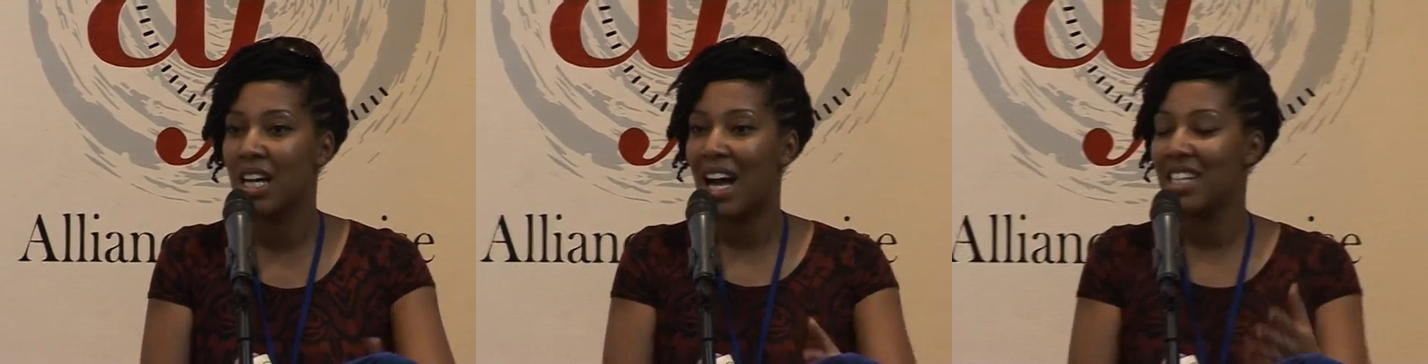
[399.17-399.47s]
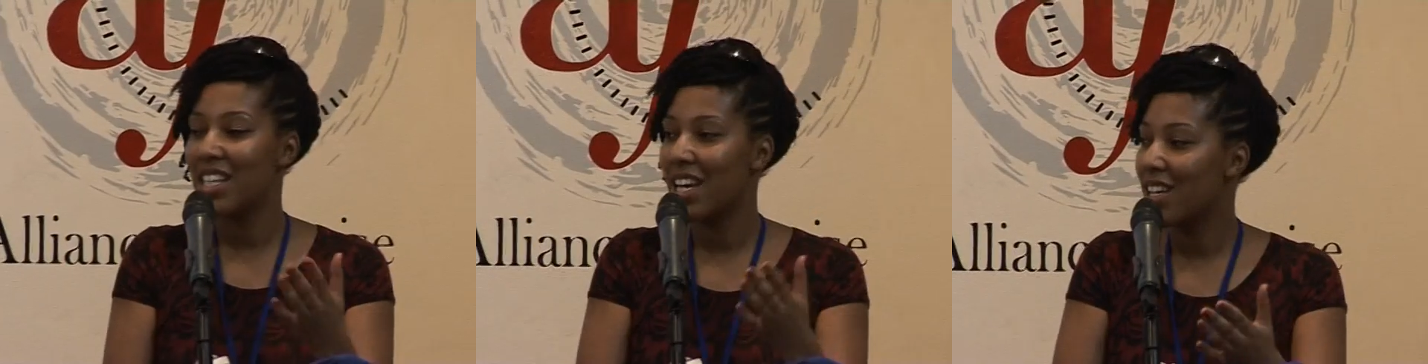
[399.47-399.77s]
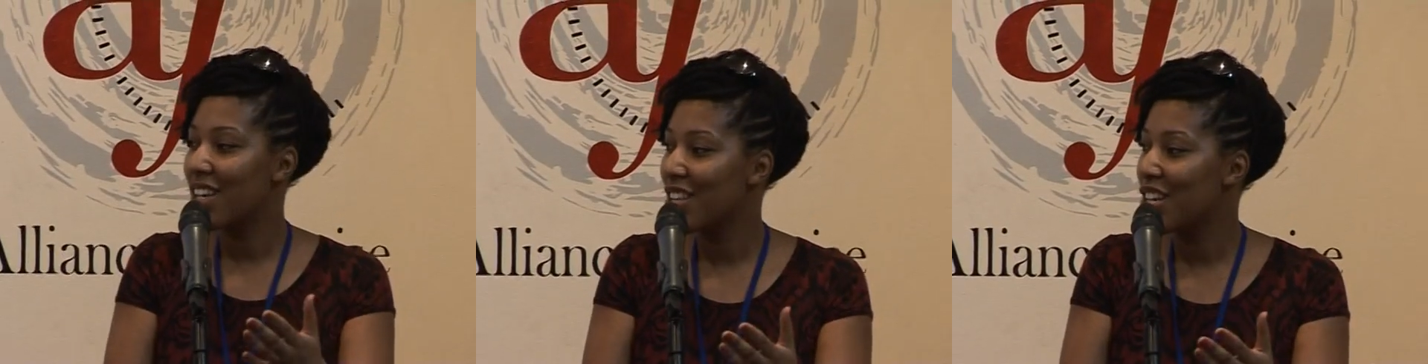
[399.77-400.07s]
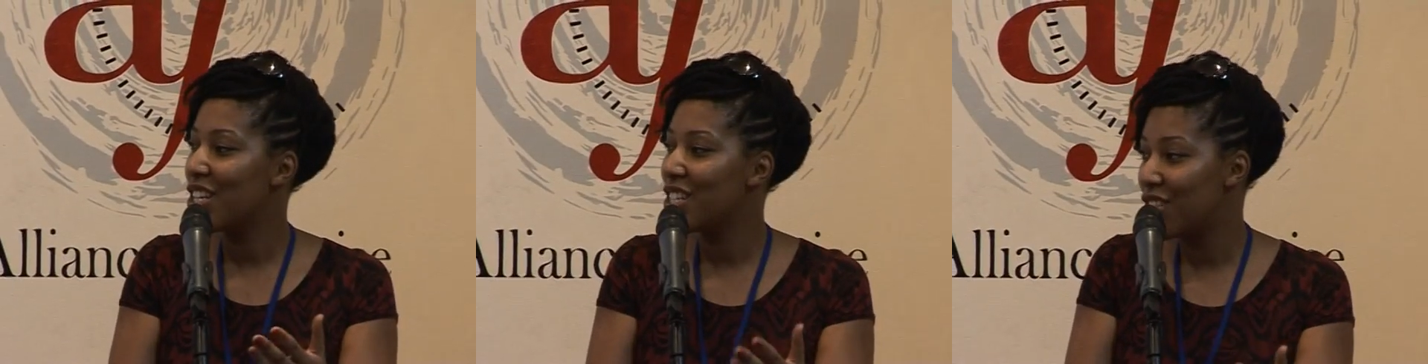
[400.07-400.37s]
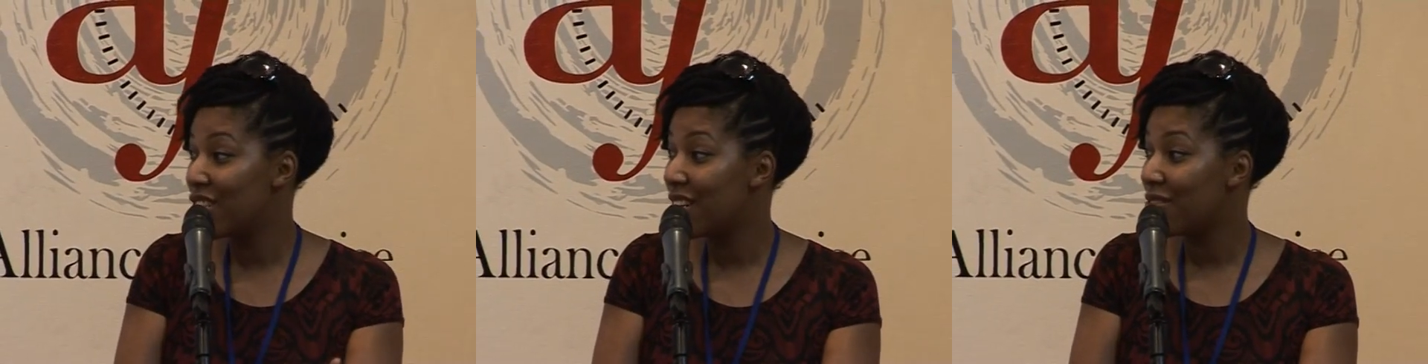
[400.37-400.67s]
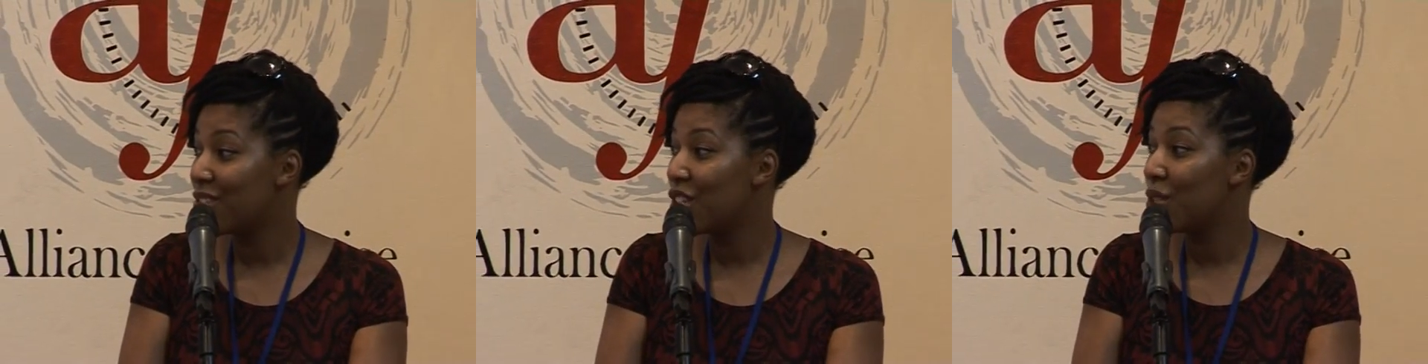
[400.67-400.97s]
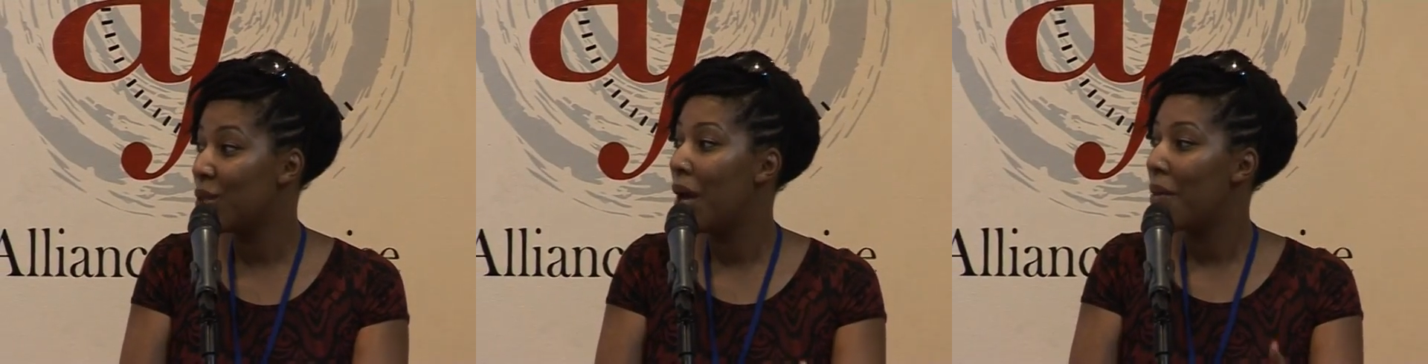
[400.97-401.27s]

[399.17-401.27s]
and taking the initiative to